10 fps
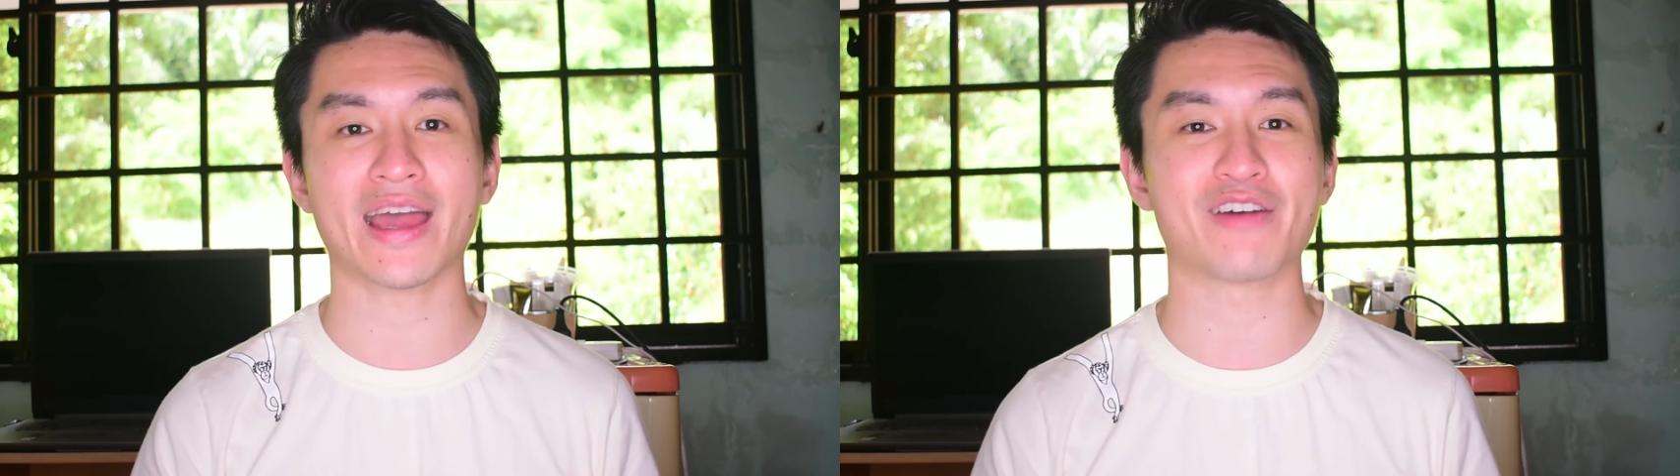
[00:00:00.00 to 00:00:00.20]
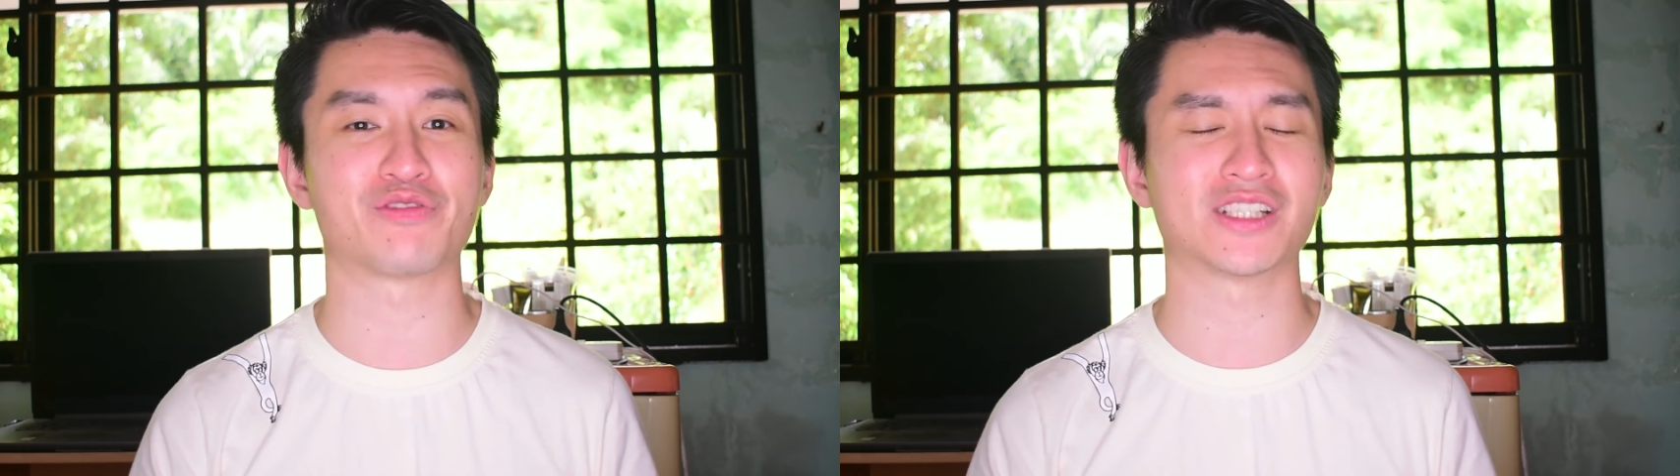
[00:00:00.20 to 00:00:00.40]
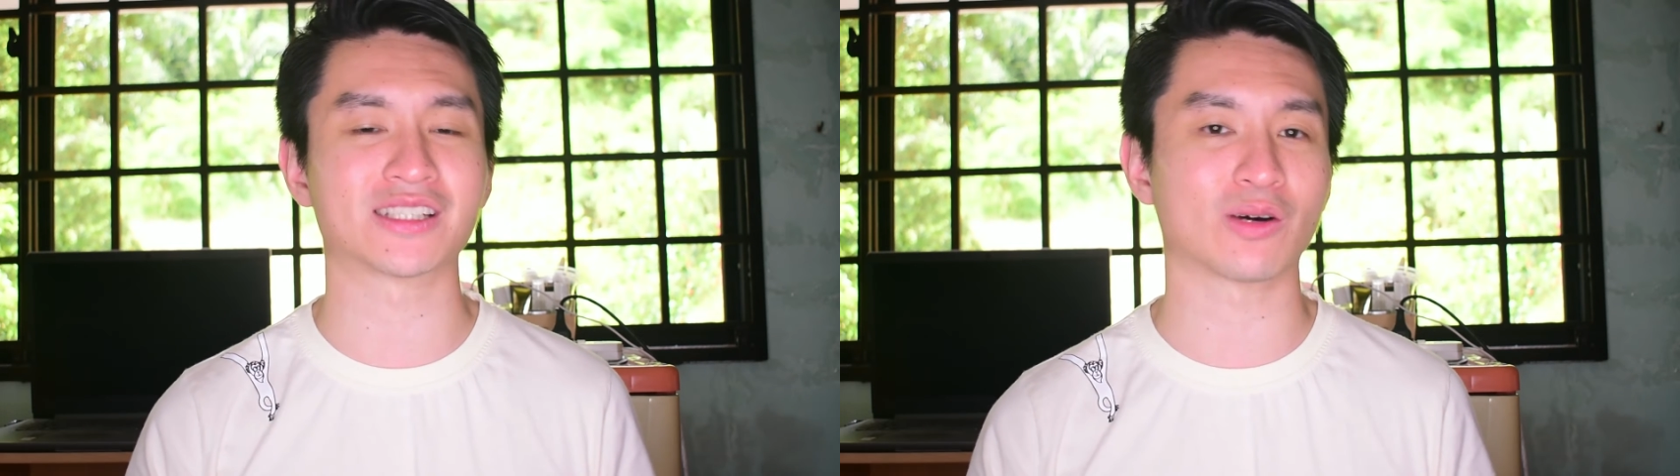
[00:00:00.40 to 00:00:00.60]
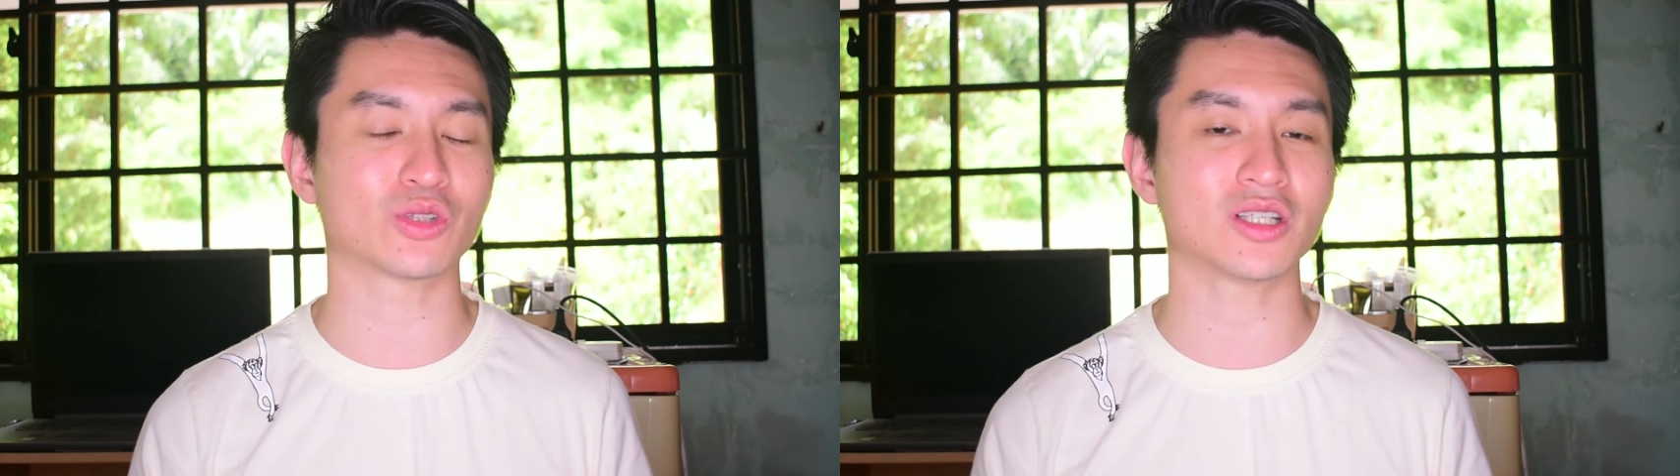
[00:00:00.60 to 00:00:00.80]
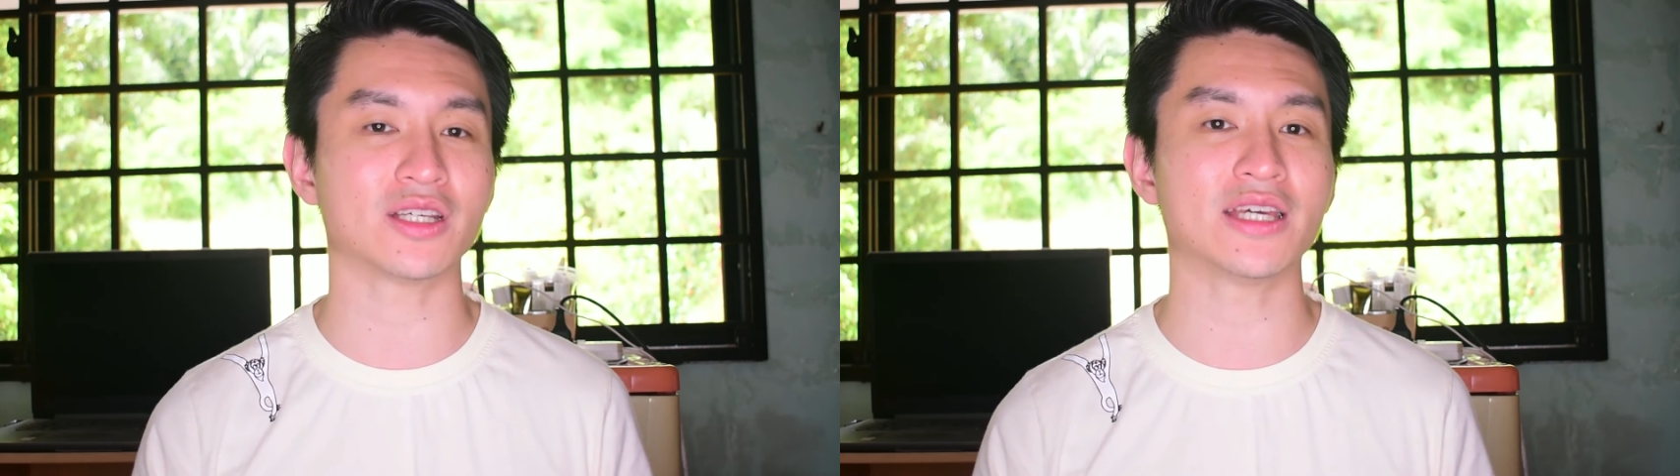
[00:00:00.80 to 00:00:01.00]
have
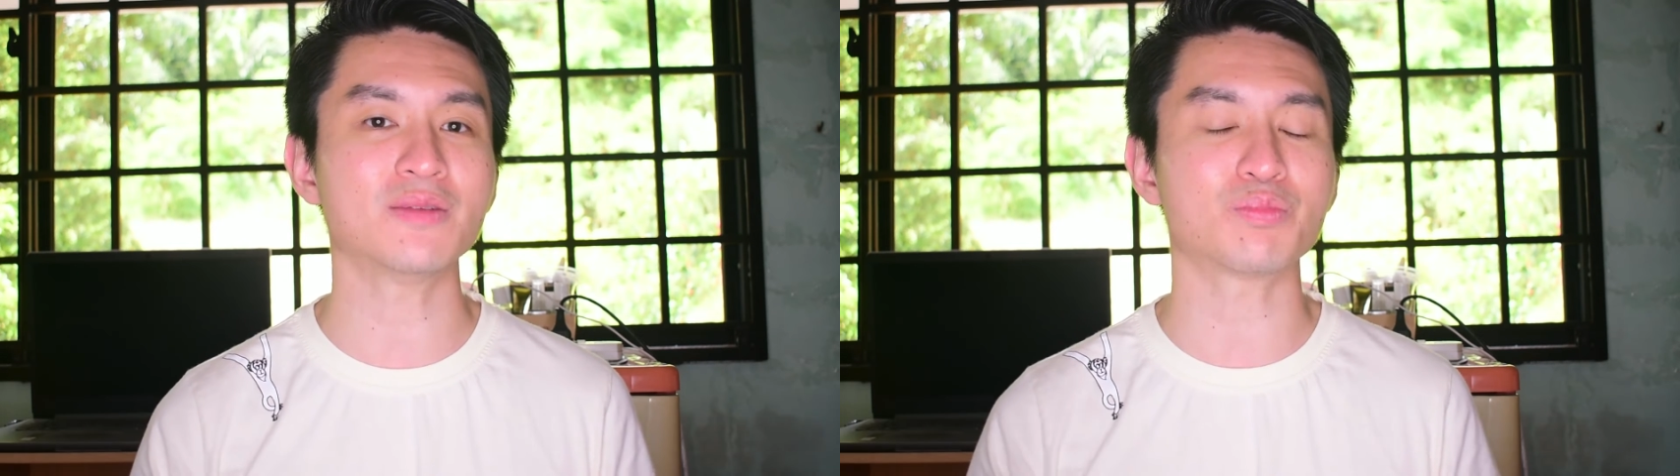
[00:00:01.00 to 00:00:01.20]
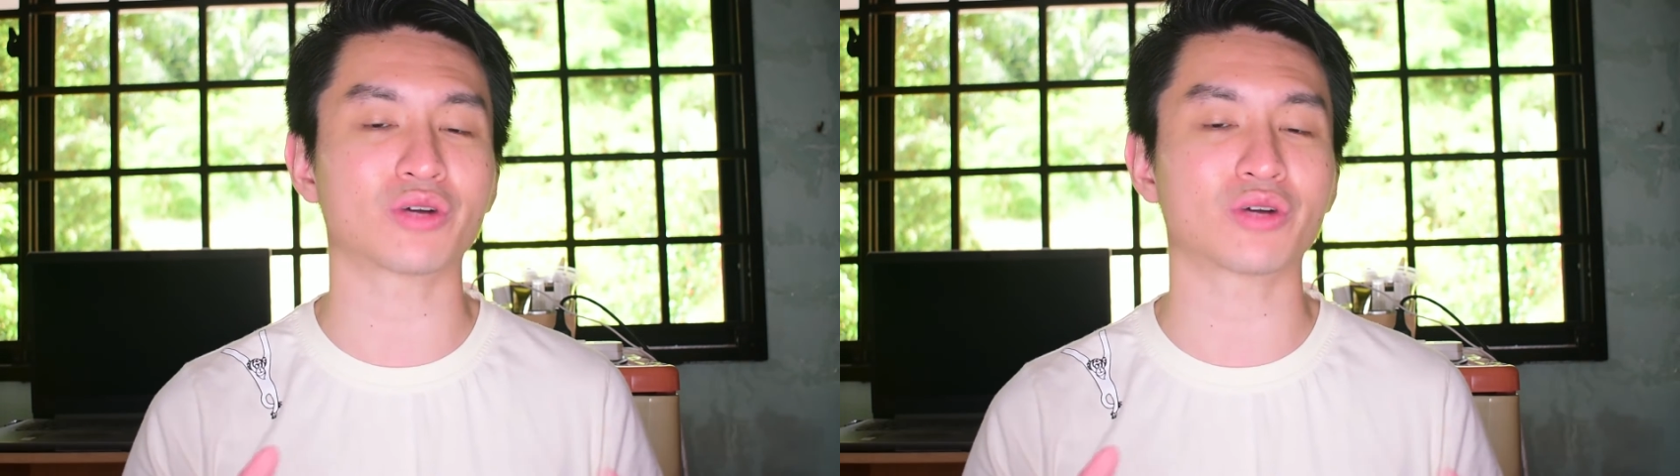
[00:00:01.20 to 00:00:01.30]
resulted in